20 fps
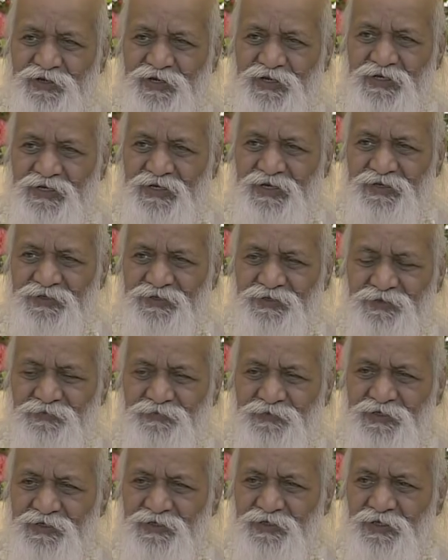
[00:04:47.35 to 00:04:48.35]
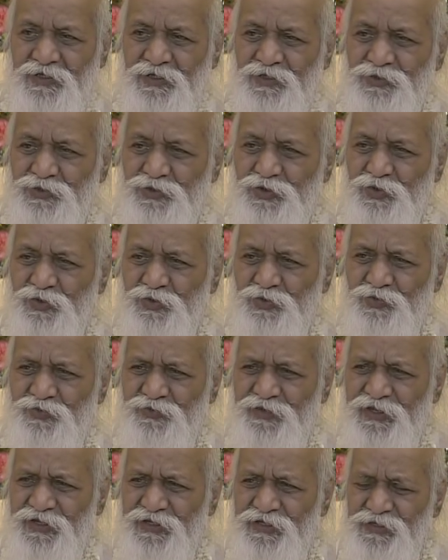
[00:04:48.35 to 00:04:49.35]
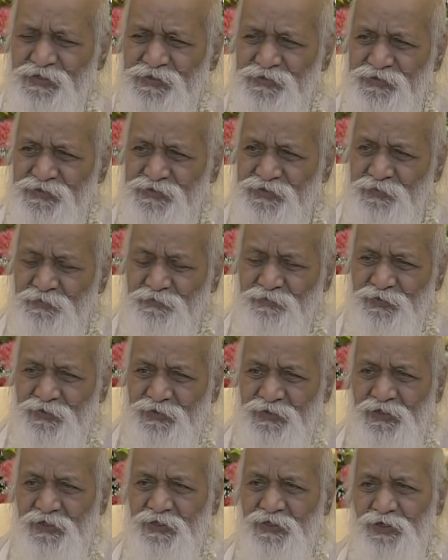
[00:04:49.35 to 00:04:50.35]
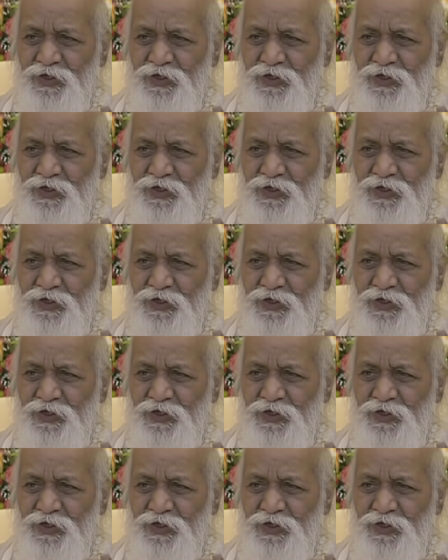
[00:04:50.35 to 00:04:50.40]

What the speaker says: enlightenment through very simple,